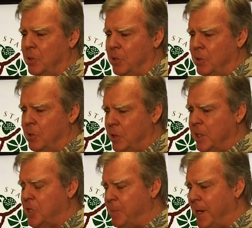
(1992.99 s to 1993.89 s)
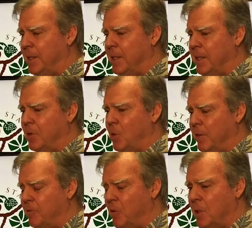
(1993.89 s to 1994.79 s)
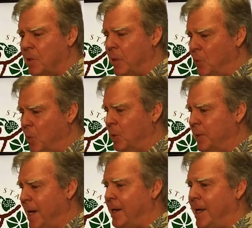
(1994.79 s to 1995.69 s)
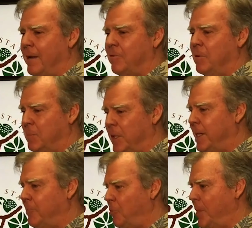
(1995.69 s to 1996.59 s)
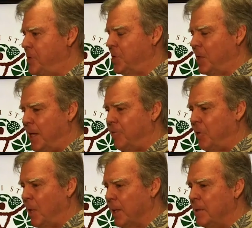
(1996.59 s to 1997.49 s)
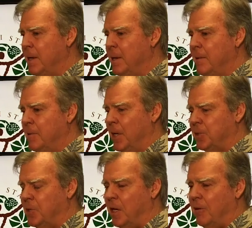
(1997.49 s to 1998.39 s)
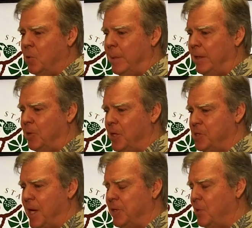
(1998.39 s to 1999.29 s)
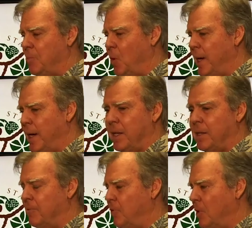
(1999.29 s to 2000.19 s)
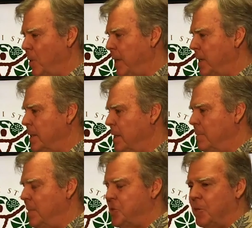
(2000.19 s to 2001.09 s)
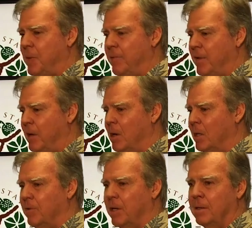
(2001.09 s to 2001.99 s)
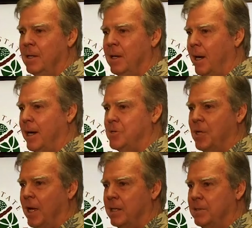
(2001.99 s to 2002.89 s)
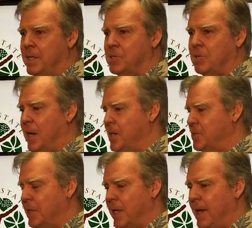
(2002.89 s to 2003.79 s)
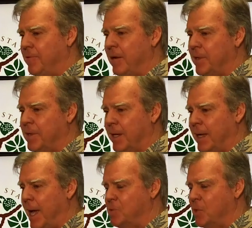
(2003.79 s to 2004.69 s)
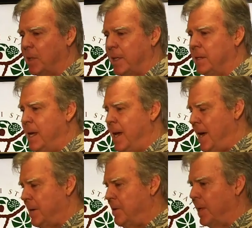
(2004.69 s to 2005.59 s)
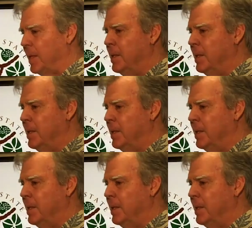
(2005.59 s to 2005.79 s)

You can expect that going forward, we will not have complete information on everyone. The alternative would be for us not to report anything for a week, make sure we have all of our I's dotted, T's crossed, and have everything absolutely accurate.